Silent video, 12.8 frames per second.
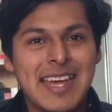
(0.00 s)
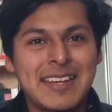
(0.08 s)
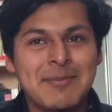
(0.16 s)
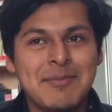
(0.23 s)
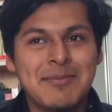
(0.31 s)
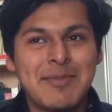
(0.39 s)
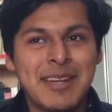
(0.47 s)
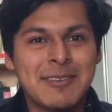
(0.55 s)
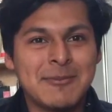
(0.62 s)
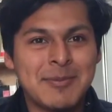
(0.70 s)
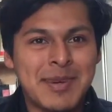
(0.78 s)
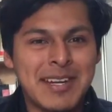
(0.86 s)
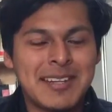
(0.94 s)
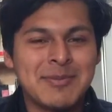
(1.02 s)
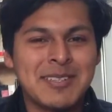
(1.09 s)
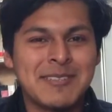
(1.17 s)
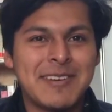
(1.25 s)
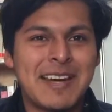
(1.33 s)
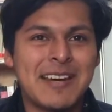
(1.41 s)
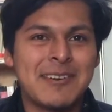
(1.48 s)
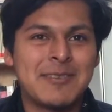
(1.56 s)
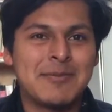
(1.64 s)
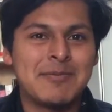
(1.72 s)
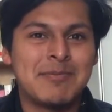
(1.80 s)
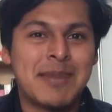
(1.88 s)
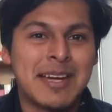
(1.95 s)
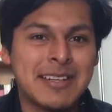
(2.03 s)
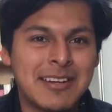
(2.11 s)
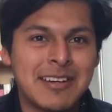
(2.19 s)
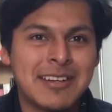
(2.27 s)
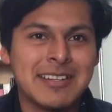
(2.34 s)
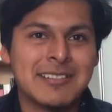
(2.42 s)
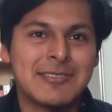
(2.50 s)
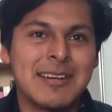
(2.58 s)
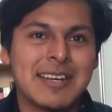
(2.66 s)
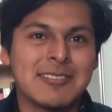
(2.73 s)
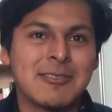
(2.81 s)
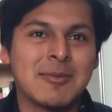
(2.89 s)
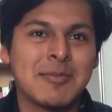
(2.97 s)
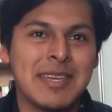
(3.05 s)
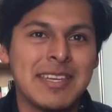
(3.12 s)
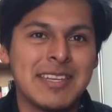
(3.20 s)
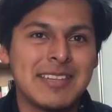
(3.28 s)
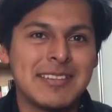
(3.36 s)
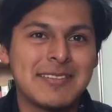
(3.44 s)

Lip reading: and it reminded me of how my dog interacts with me,